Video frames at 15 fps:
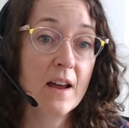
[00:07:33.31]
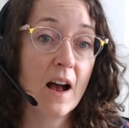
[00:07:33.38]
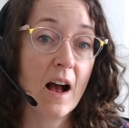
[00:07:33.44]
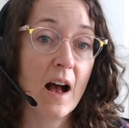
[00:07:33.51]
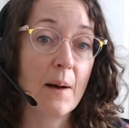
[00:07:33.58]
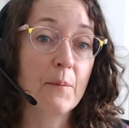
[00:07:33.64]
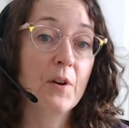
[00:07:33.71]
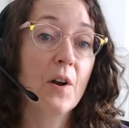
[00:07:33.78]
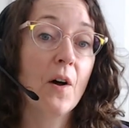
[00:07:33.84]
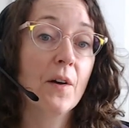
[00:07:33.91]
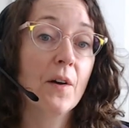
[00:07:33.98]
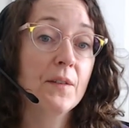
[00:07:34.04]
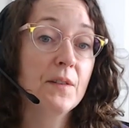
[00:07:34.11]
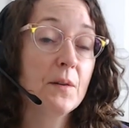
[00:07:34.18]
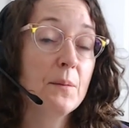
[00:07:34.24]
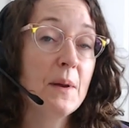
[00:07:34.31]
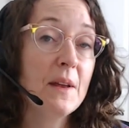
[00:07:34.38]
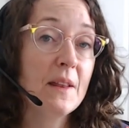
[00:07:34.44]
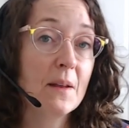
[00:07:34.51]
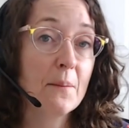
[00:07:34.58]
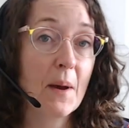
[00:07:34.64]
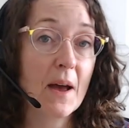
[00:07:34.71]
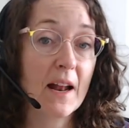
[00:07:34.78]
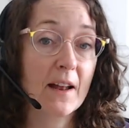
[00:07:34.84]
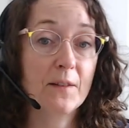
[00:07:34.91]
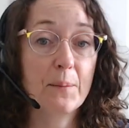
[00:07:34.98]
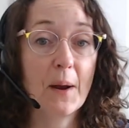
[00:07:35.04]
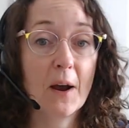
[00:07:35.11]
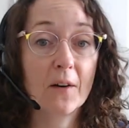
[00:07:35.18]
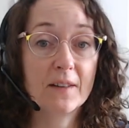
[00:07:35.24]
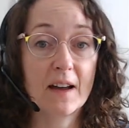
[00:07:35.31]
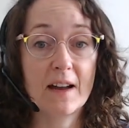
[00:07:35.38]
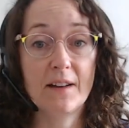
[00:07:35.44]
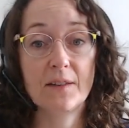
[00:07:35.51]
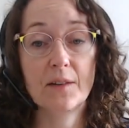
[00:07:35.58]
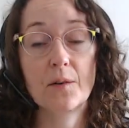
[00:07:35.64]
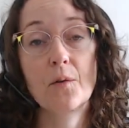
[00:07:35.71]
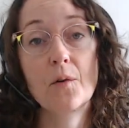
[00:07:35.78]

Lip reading: could also mean the pet has parasites or